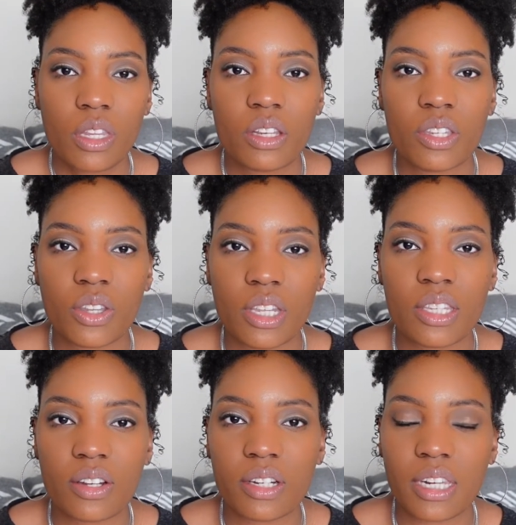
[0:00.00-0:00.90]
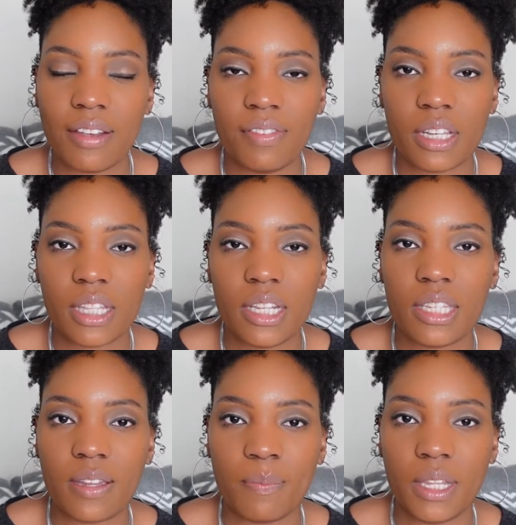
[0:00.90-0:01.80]
So these are definitely
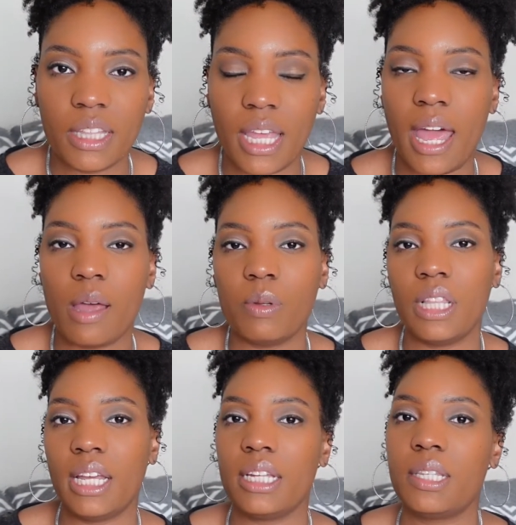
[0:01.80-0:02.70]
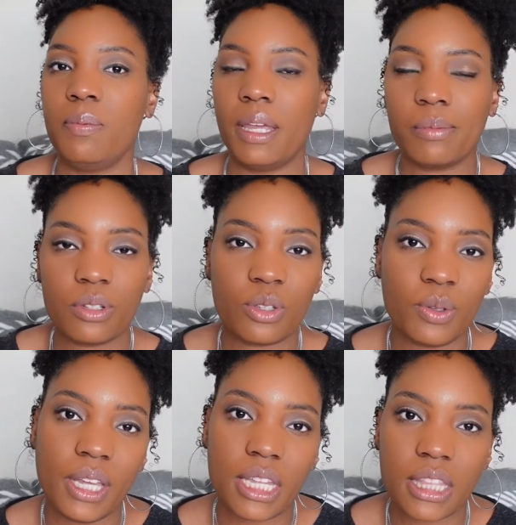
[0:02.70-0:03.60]
something that I would like to be able to
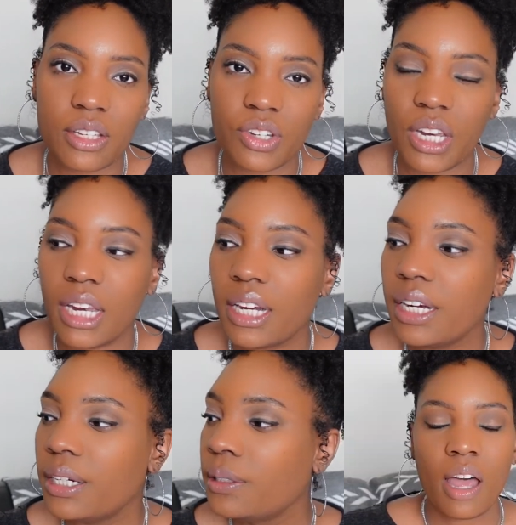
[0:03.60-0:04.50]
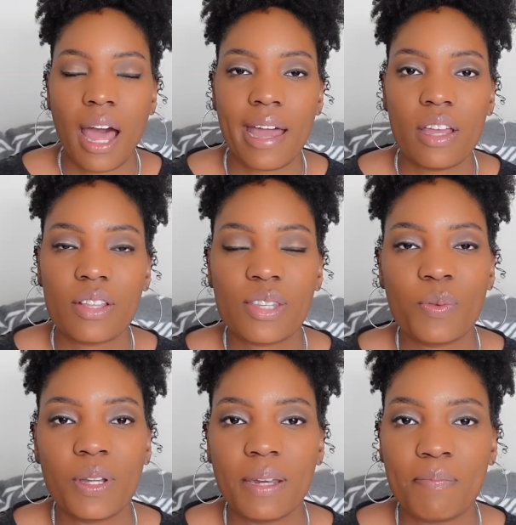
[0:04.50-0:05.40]
get this year. I also
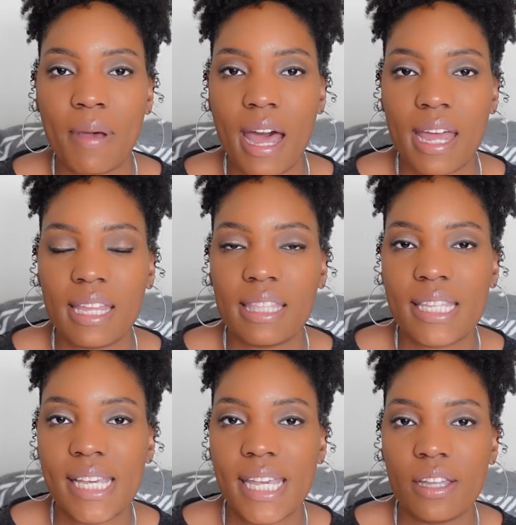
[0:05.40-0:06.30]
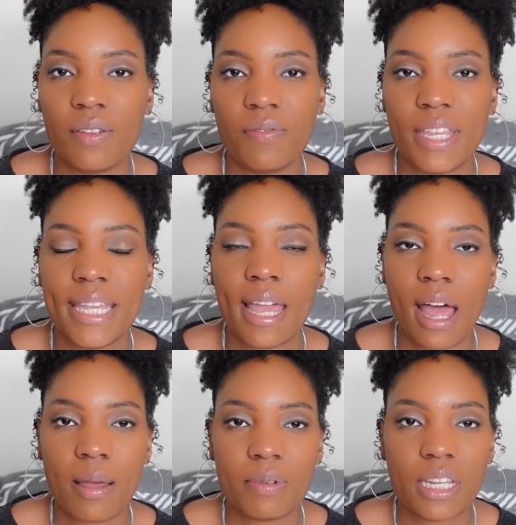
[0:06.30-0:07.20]
wouldn't mind the LV
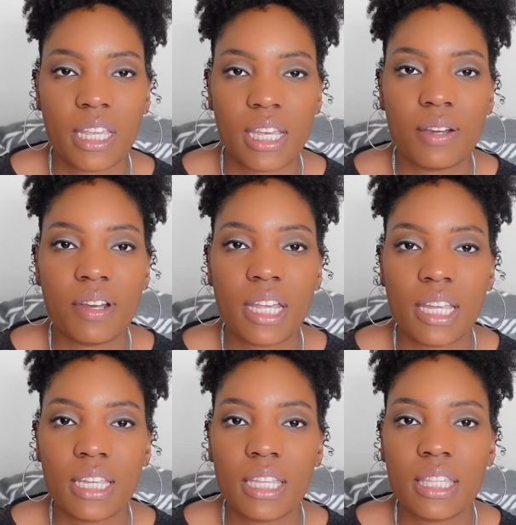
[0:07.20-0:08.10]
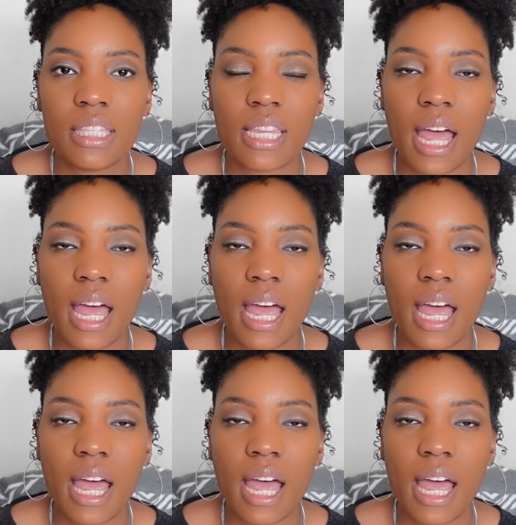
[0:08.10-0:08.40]
Optic earrings.